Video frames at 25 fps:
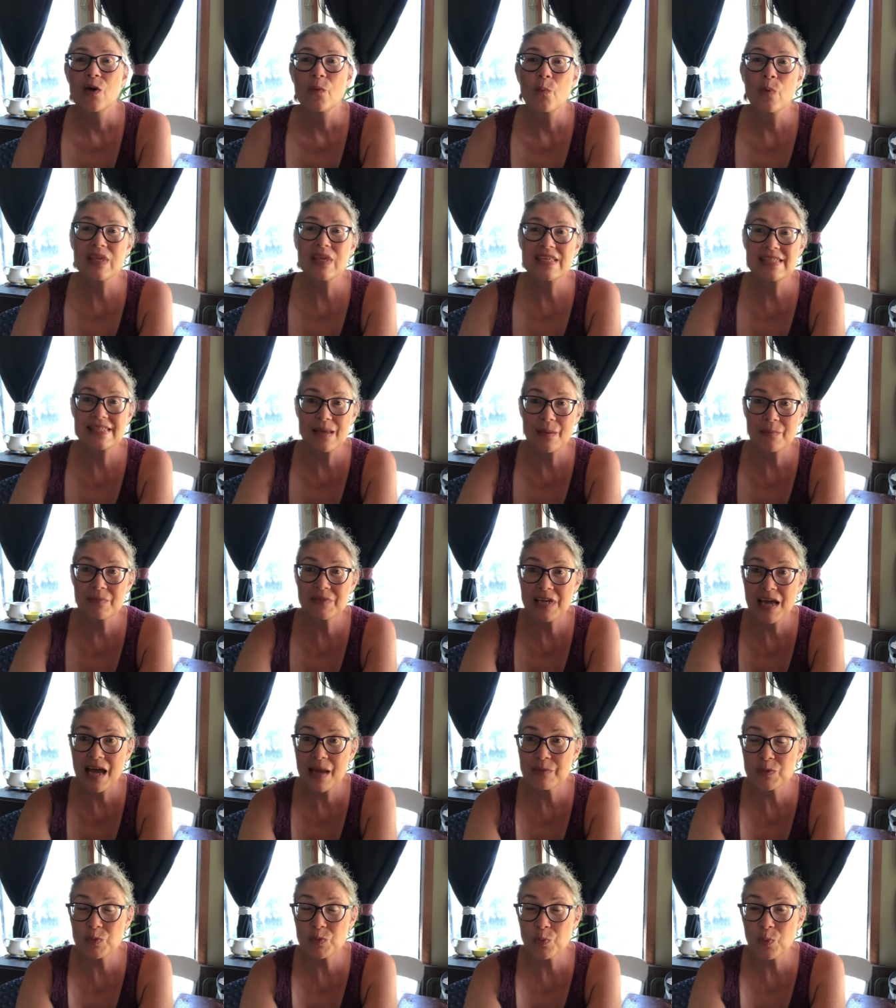we
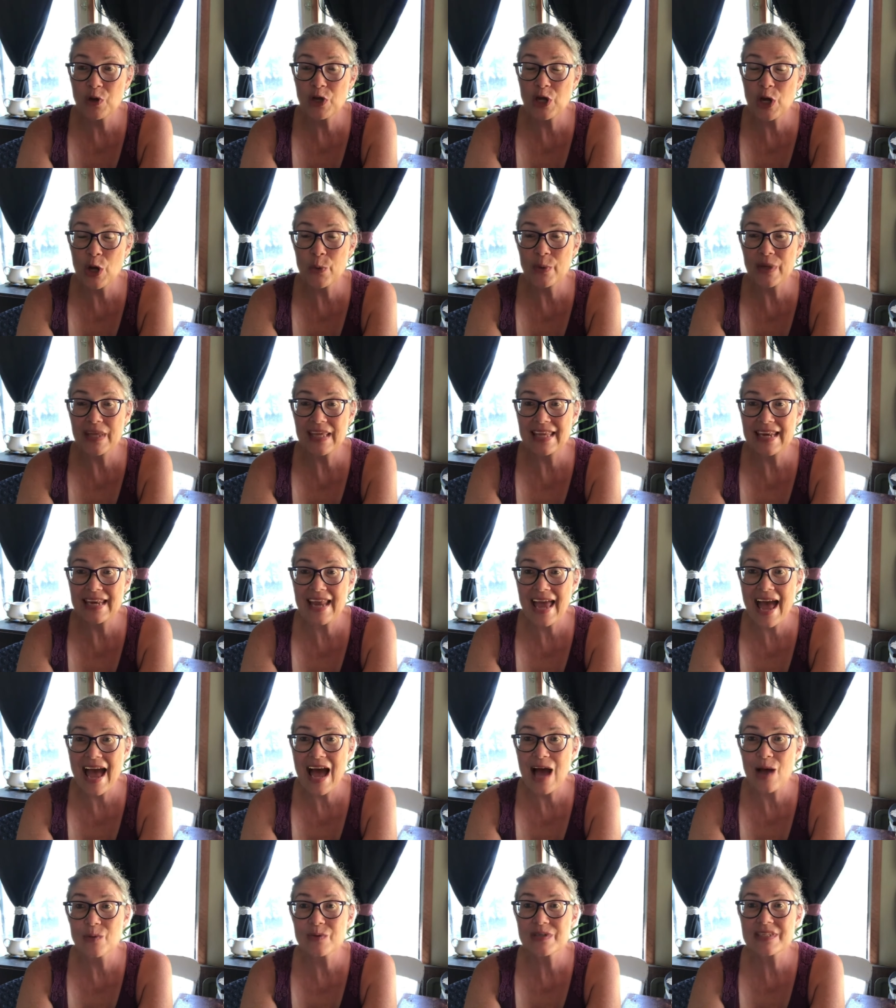sometimes will go eat
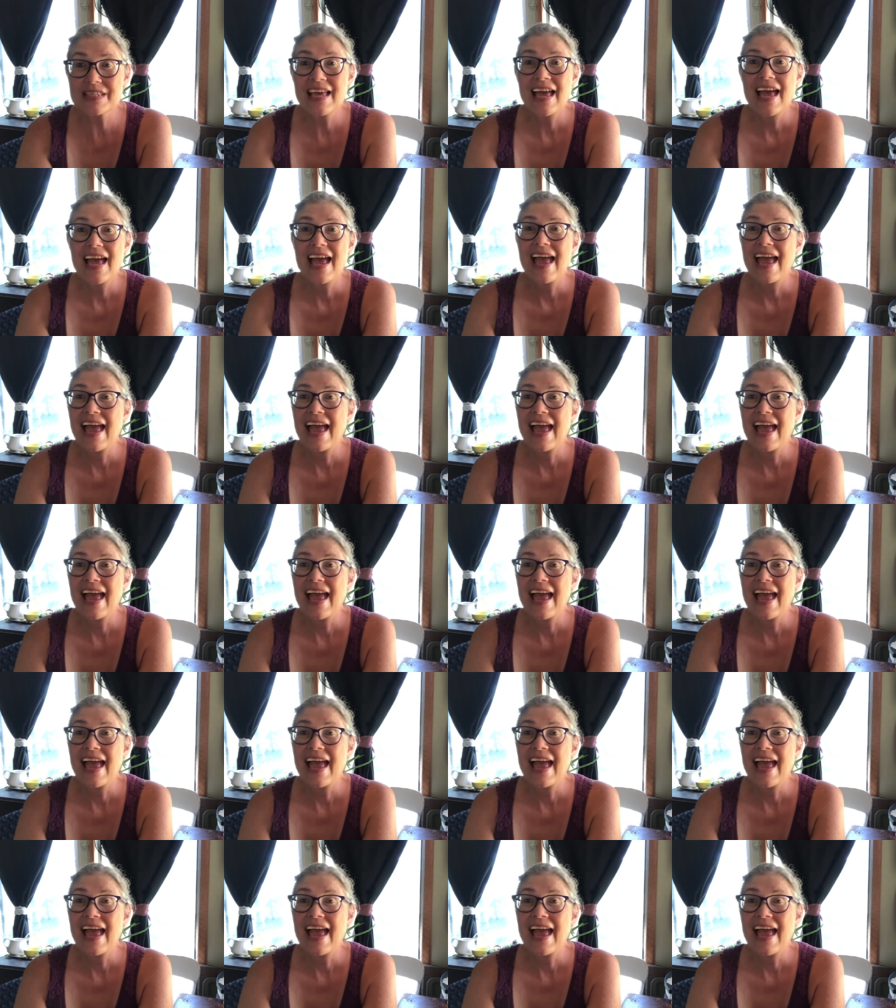out.